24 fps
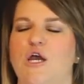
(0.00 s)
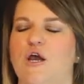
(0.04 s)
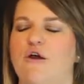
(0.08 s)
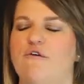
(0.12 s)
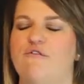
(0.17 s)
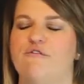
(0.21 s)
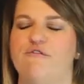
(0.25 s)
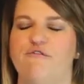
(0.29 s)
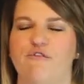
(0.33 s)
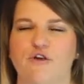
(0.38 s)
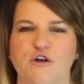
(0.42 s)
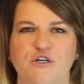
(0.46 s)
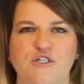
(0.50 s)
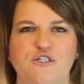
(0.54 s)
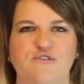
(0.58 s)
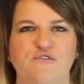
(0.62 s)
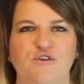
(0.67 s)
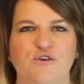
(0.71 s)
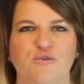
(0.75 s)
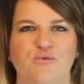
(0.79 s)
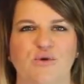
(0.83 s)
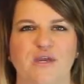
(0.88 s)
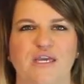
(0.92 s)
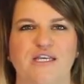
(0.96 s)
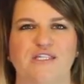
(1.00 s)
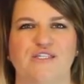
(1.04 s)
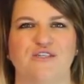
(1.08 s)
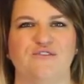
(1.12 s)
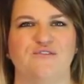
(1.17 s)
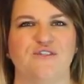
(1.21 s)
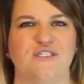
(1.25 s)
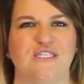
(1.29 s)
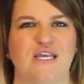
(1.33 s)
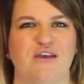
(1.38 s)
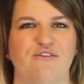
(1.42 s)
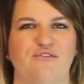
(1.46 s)
First few weeks you've
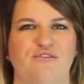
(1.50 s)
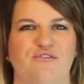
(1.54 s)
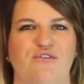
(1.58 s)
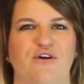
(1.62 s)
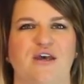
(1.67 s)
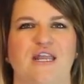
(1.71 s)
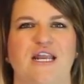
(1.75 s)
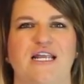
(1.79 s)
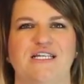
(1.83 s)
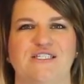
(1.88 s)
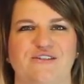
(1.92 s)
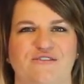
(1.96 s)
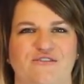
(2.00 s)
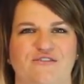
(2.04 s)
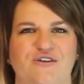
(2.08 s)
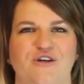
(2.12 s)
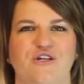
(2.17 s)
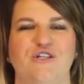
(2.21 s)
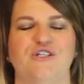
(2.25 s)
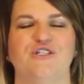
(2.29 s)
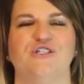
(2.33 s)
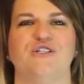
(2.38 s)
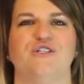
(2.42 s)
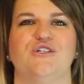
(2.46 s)
set foot as a first